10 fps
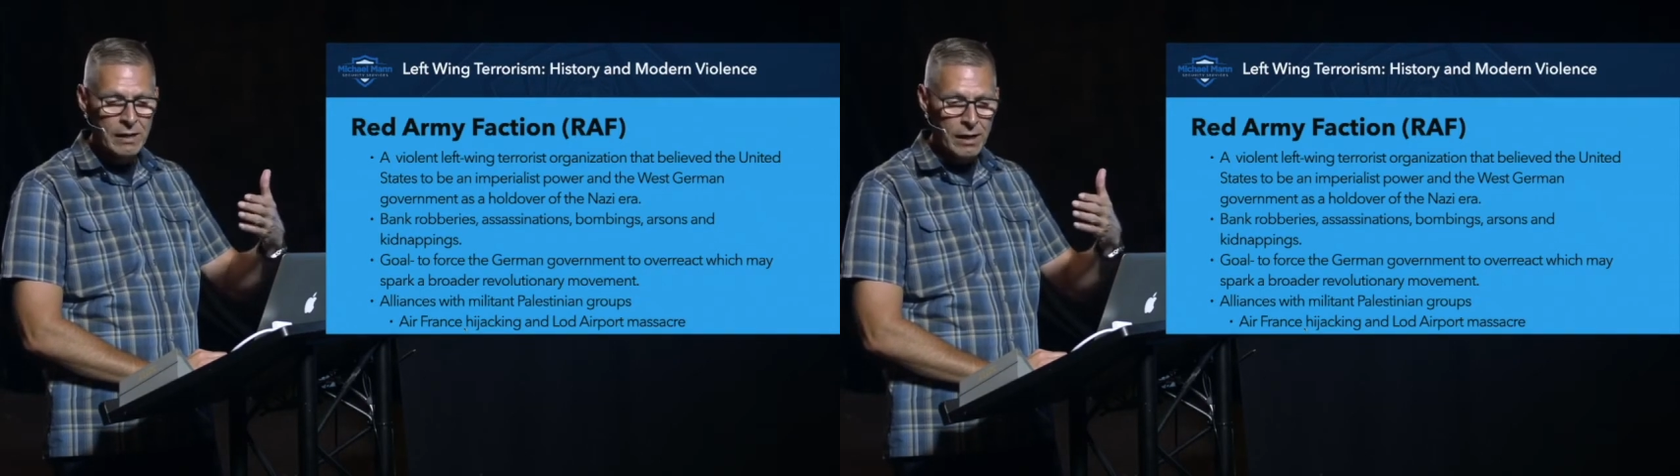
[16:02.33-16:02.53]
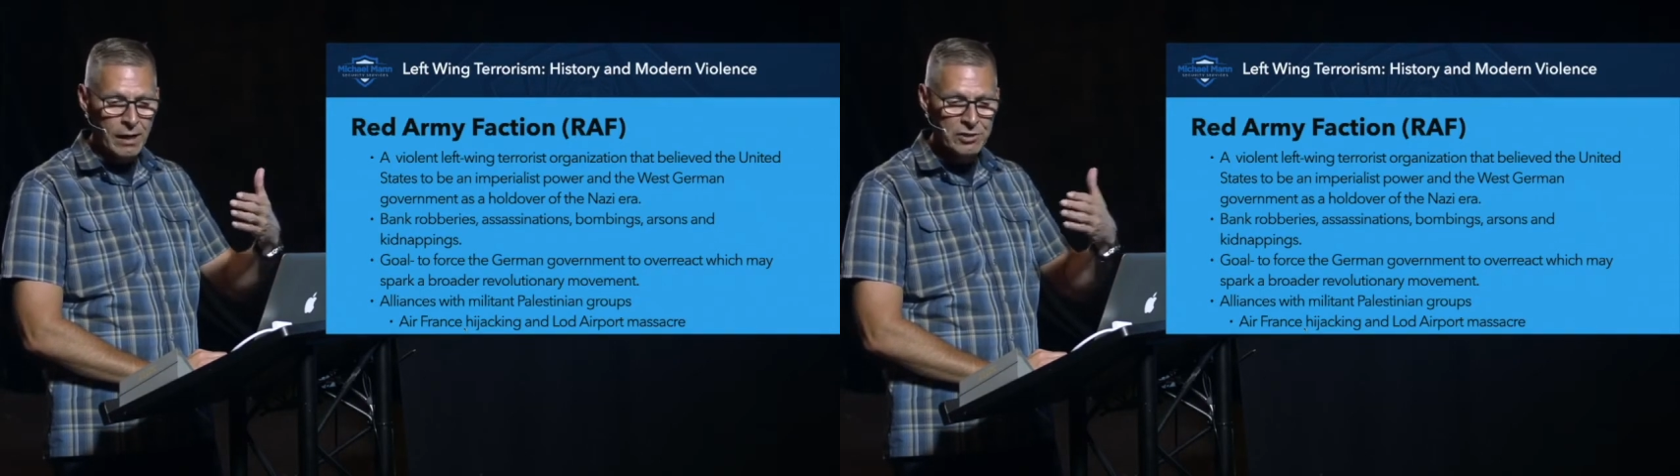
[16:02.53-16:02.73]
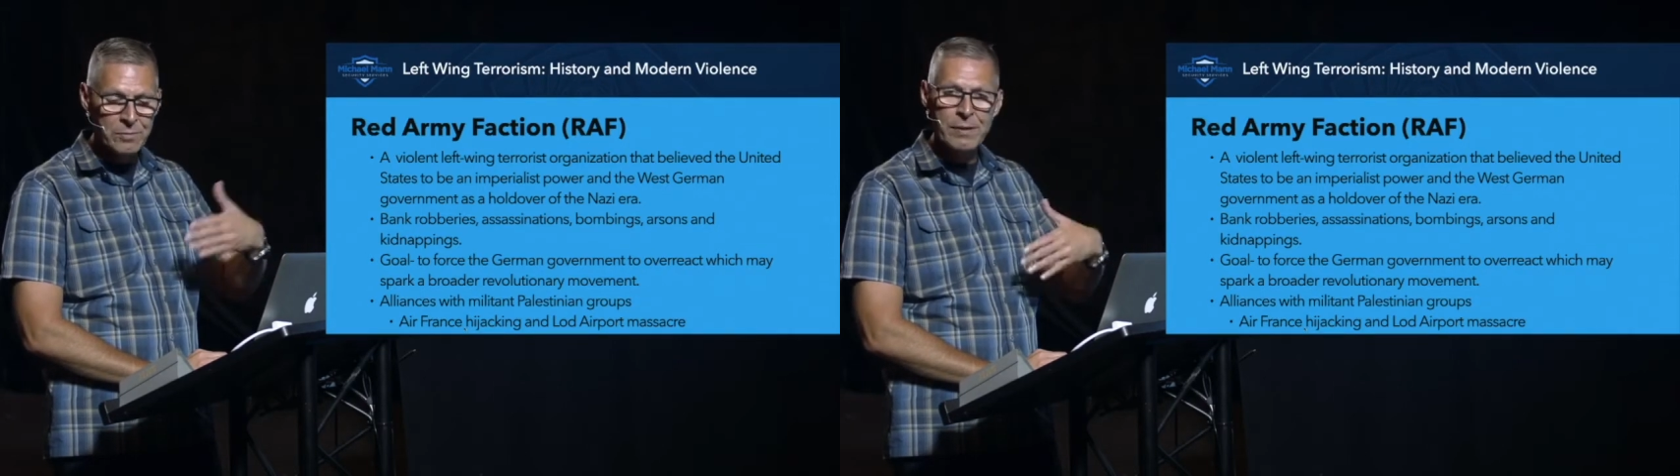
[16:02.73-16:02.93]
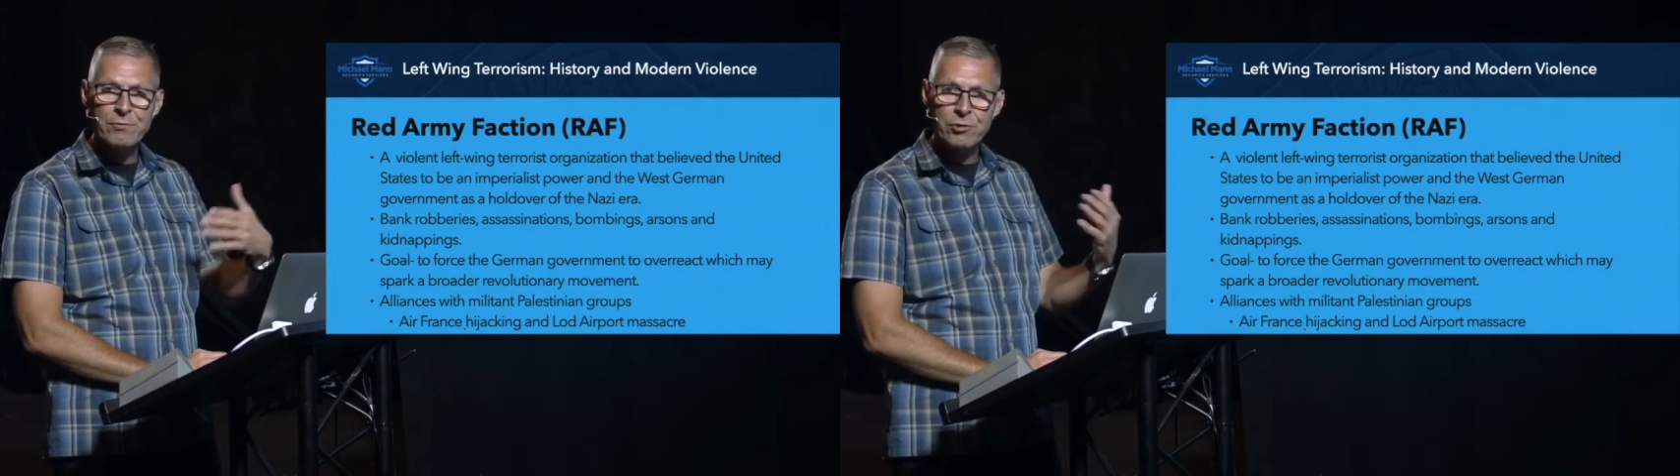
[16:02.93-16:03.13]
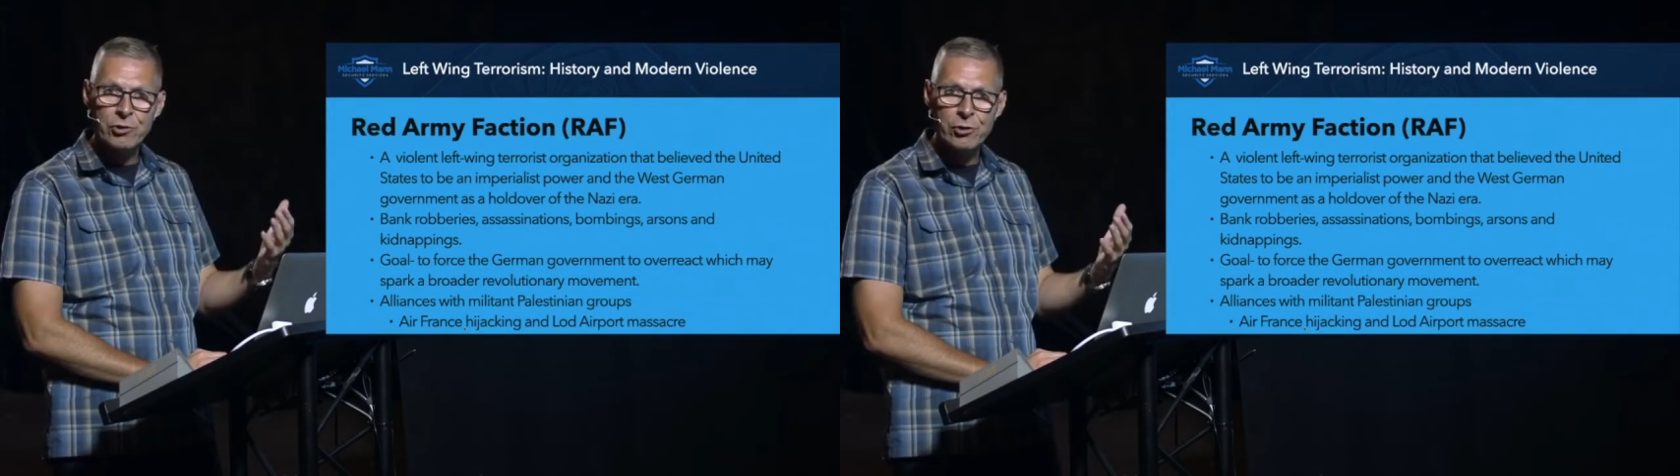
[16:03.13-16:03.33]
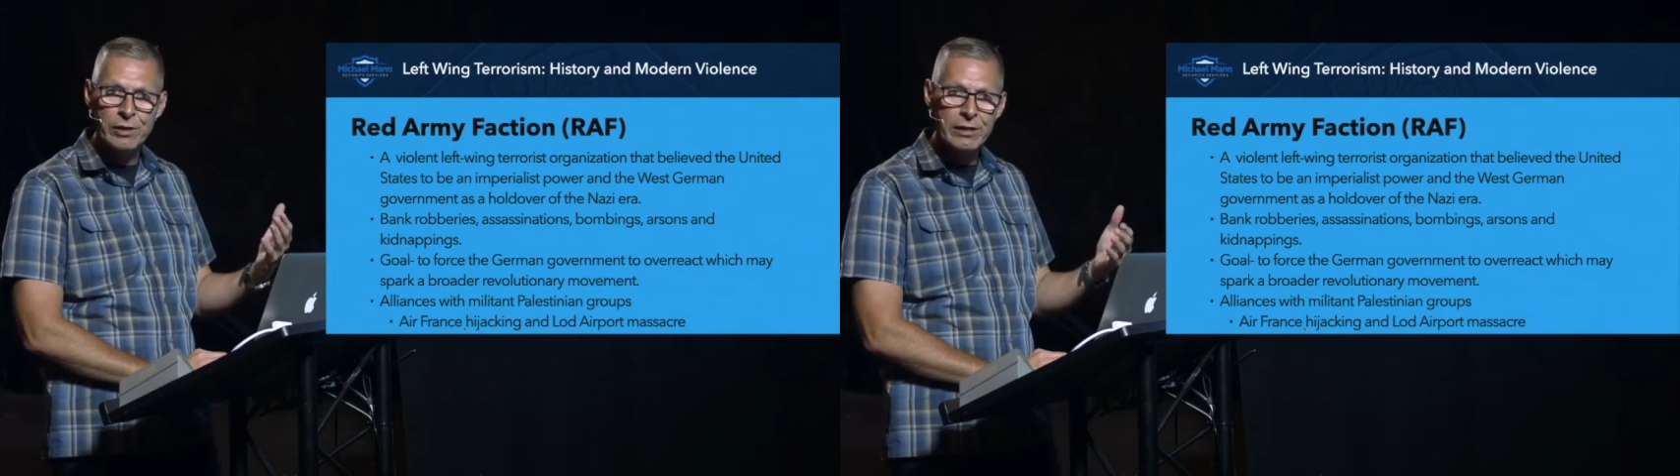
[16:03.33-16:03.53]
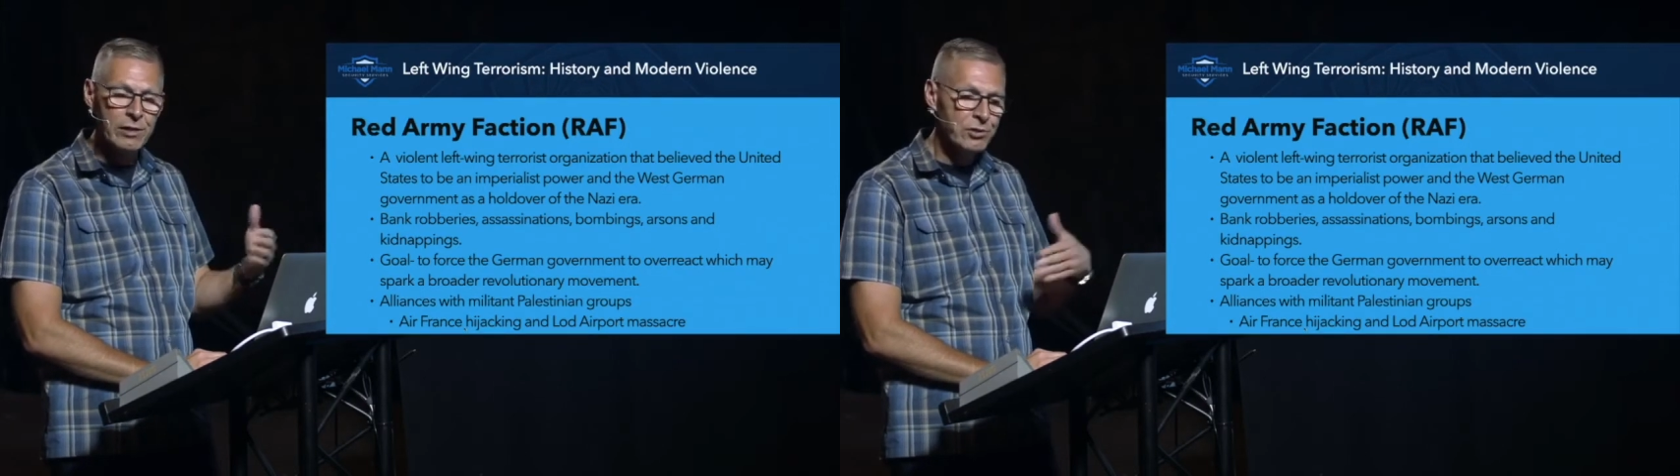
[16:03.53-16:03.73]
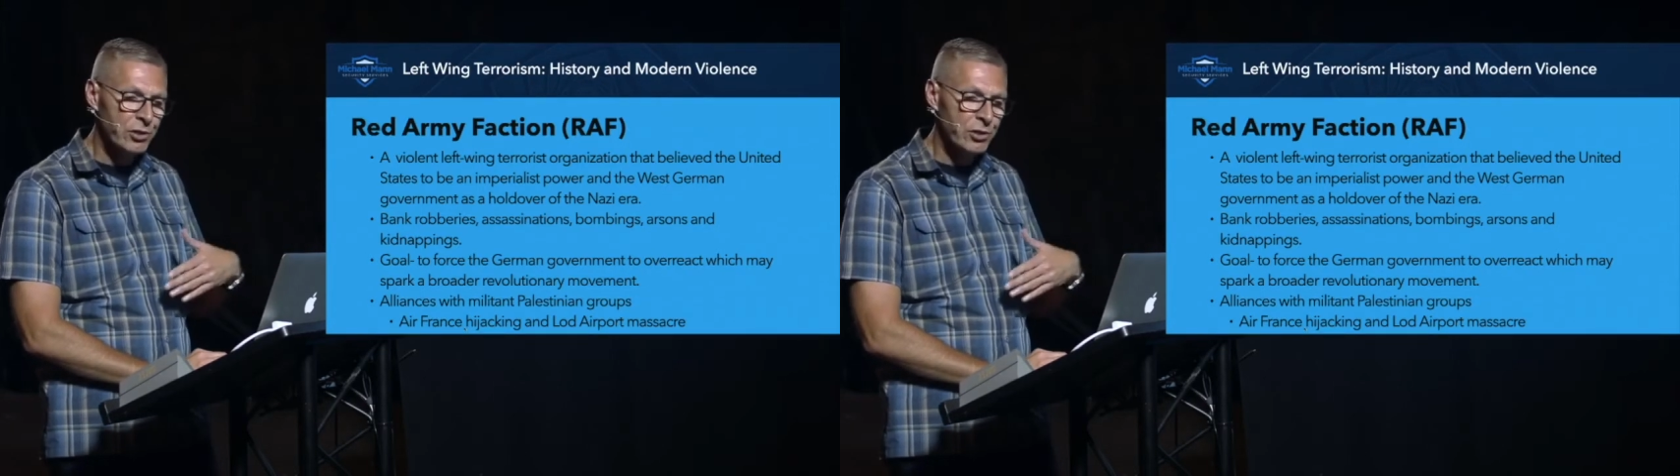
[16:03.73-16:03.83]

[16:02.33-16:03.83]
Uh, to be recruited